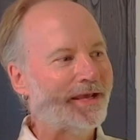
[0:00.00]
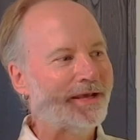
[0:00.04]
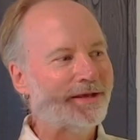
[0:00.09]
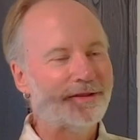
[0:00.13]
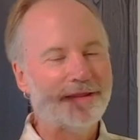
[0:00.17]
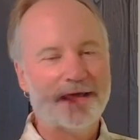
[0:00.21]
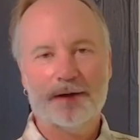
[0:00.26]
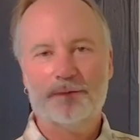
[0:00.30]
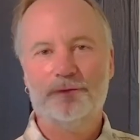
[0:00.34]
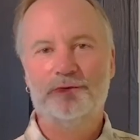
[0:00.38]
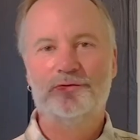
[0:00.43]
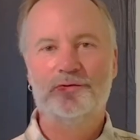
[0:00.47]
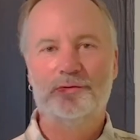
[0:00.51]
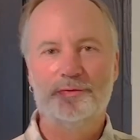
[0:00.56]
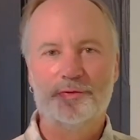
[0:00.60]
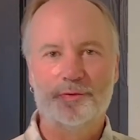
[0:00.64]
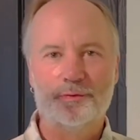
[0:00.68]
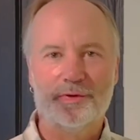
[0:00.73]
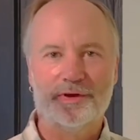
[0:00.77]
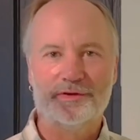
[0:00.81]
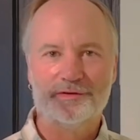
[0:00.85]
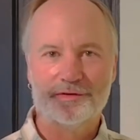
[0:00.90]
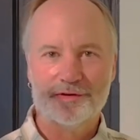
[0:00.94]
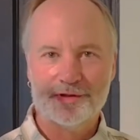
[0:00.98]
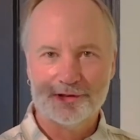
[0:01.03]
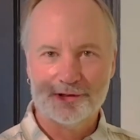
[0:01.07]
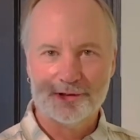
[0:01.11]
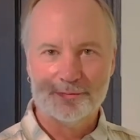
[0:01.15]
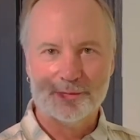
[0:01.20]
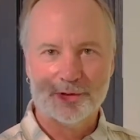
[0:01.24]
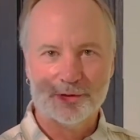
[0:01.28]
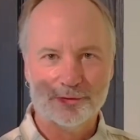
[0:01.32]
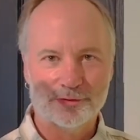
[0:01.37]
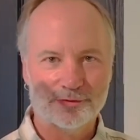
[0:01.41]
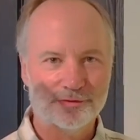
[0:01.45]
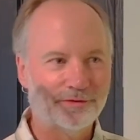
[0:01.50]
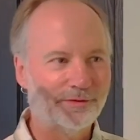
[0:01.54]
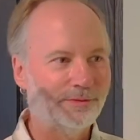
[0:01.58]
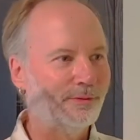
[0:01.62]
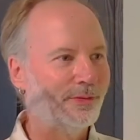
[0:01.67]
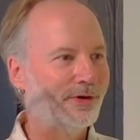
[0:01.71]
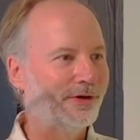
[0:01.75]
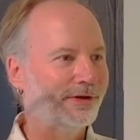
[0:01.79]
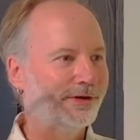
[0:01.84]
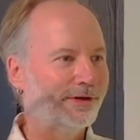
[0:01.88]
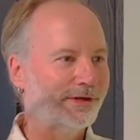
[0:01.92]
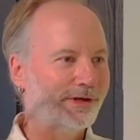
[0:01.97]
That one seemed to resonate the most.
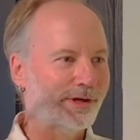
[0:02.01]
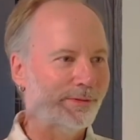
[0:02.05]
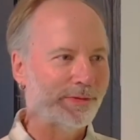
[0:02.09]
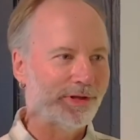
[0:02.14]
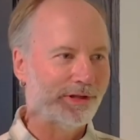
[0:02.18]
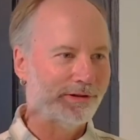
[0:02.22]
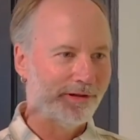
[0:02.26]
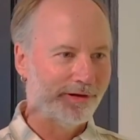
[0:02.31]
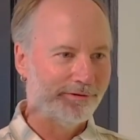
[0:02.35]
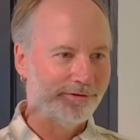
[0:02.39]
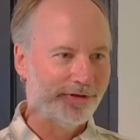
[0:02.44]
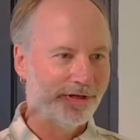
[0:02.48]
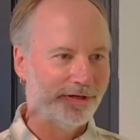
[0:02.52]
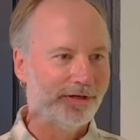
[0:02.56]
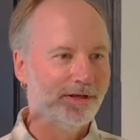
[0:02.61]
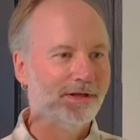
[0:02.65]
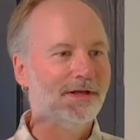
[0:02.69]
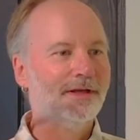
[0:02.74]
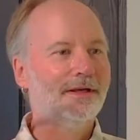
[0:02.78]
Burley & Company loved it.